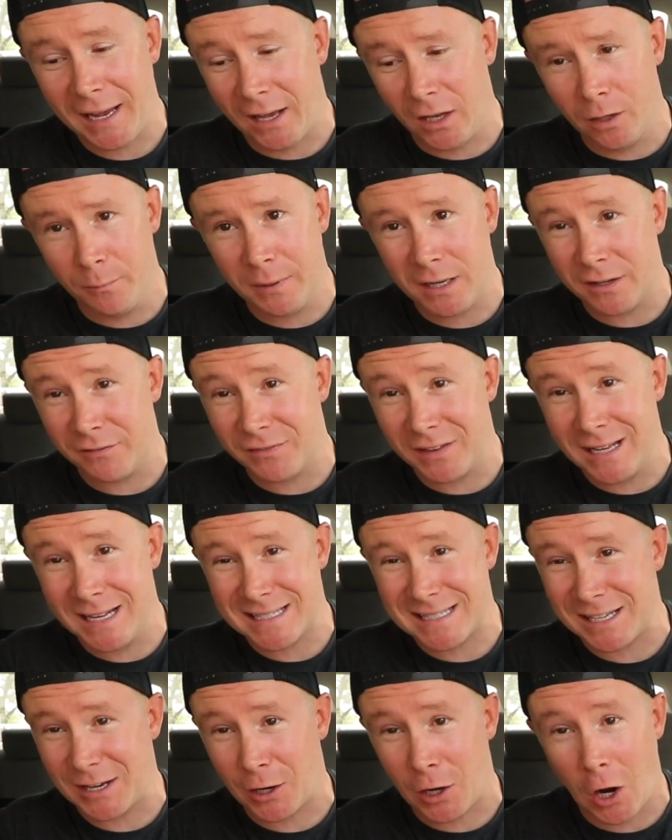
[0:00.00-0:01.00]
element of
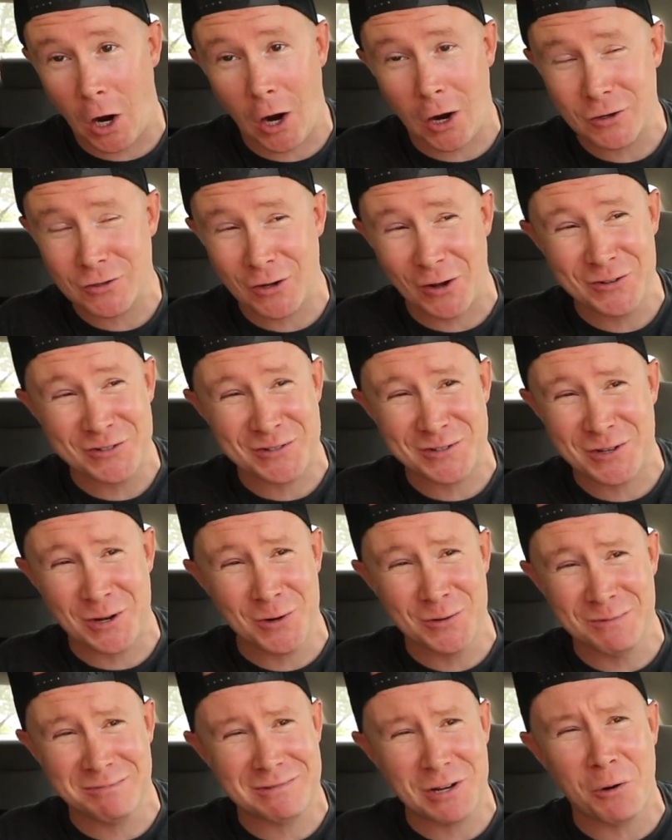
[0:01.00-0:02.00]
this in a car.
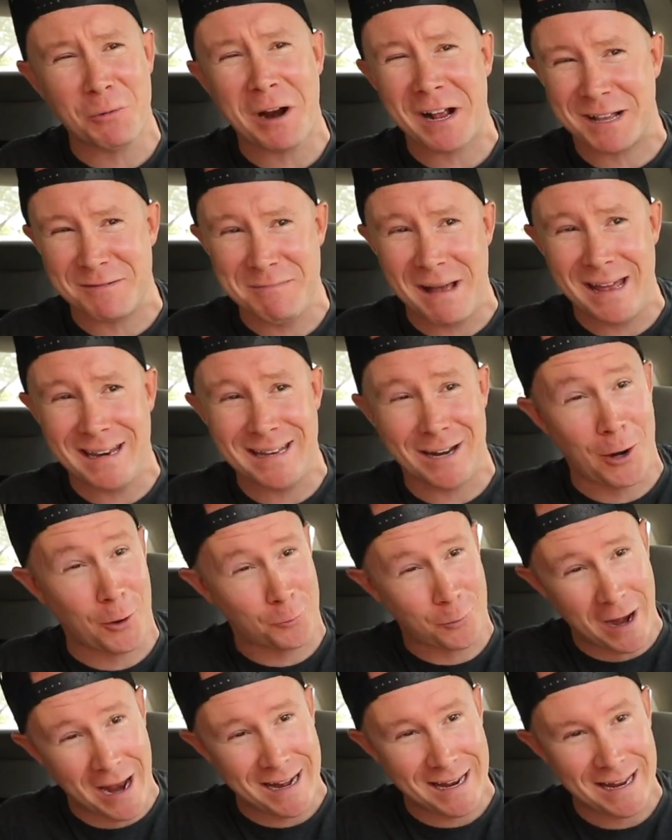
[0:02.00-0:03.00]
Don't recommend it
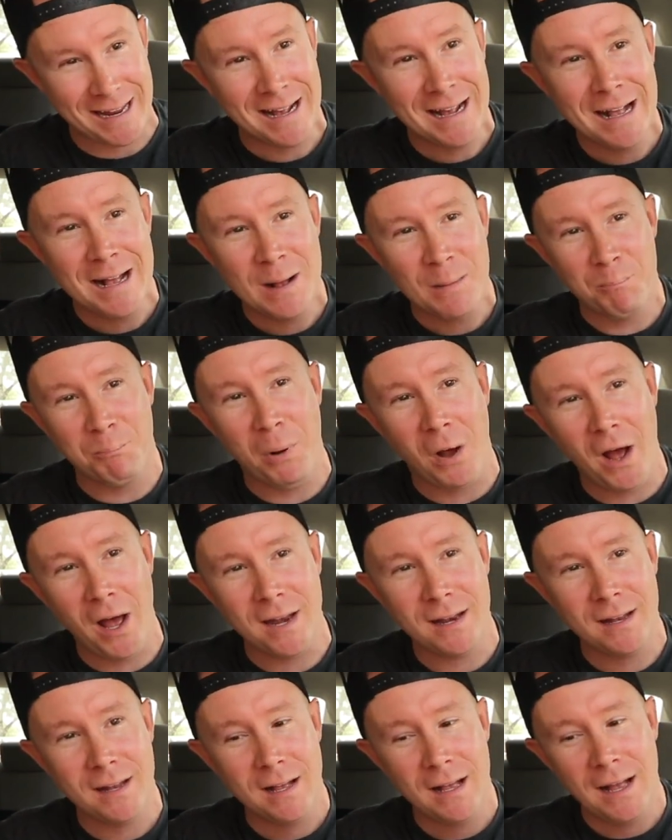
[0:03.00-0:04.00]
already,
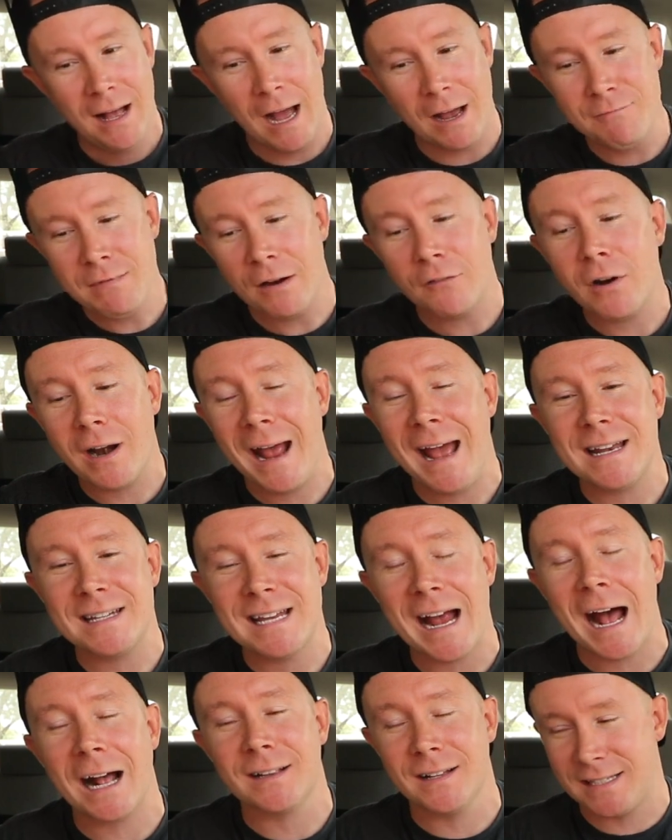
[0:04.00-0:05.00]
but I've never had
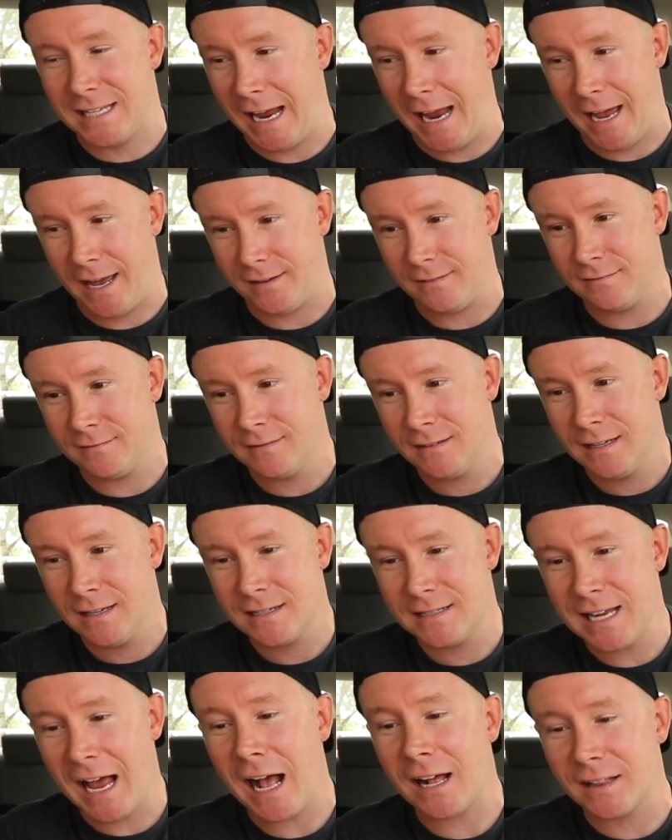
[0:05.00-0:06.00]
Tacotlan.
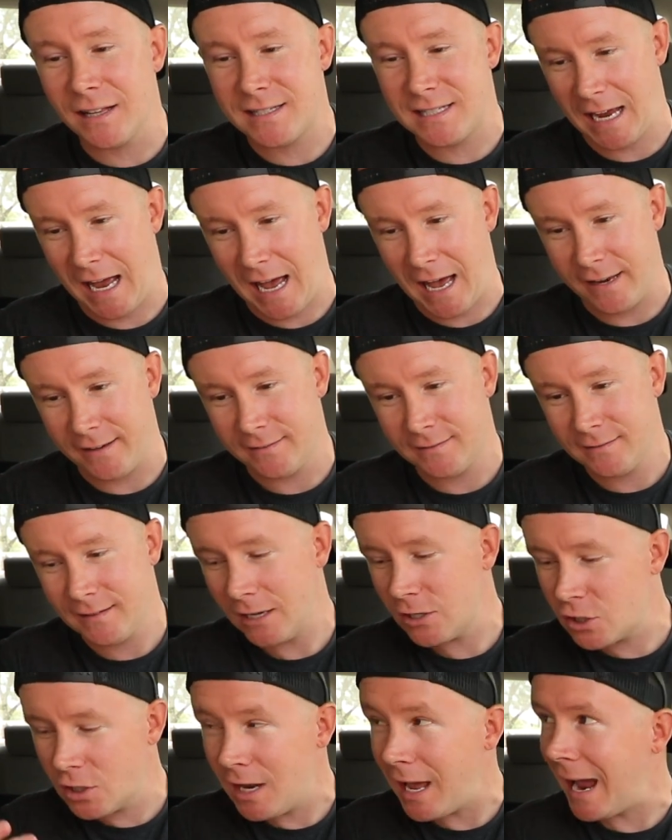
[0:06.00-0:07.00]

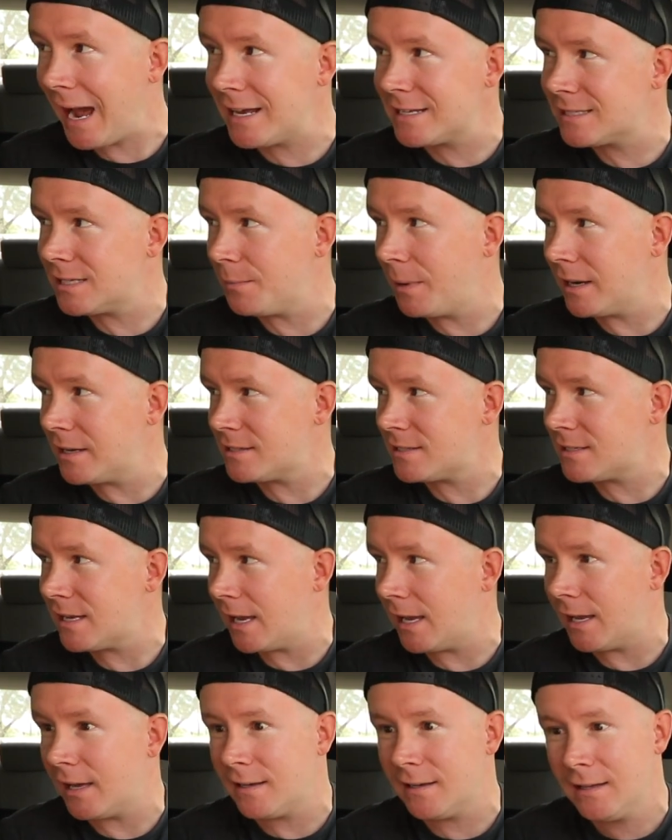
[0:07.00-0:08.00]
I should have asked them how to
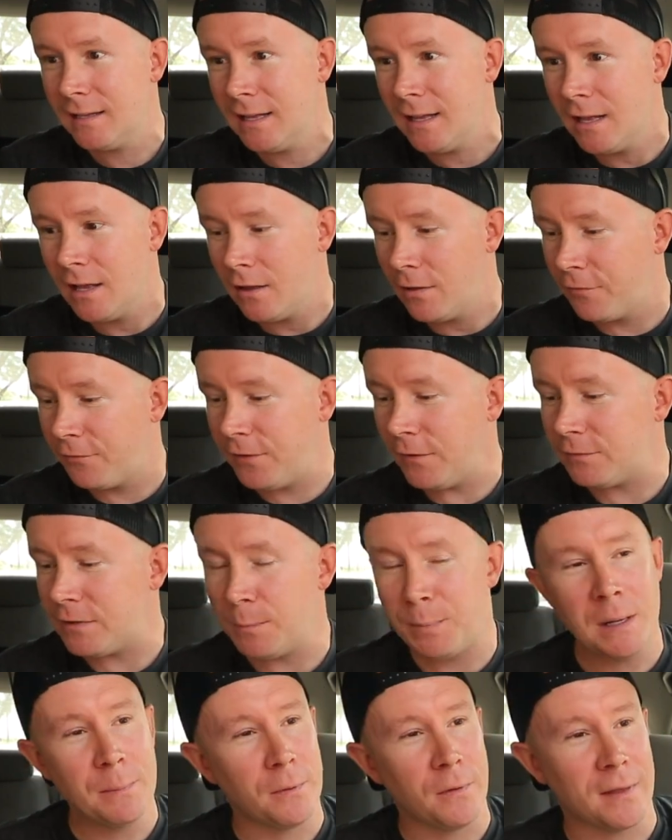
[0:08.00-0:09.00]
say it. 50
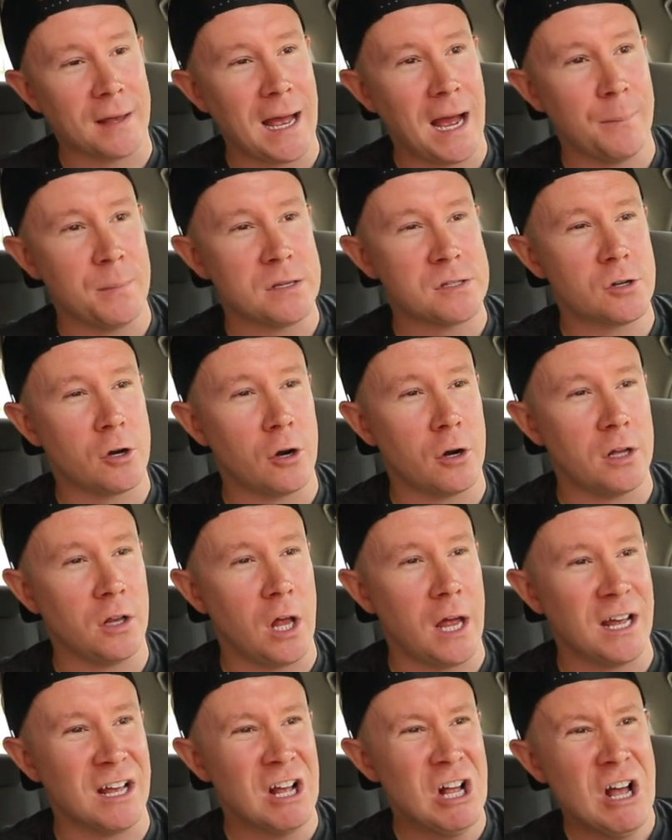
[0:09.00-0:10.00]
people in the comments are already
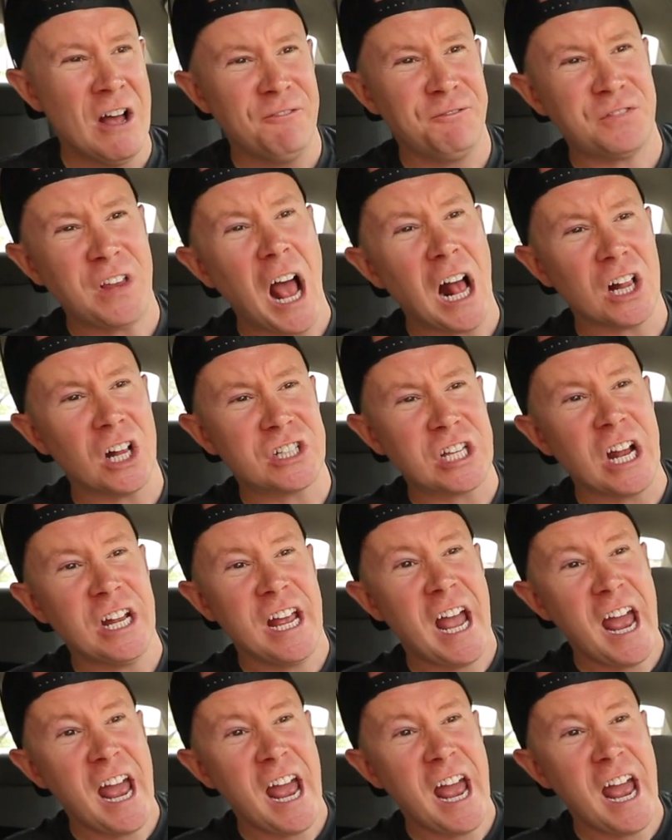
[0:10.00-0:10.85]
like, Tacotlan, you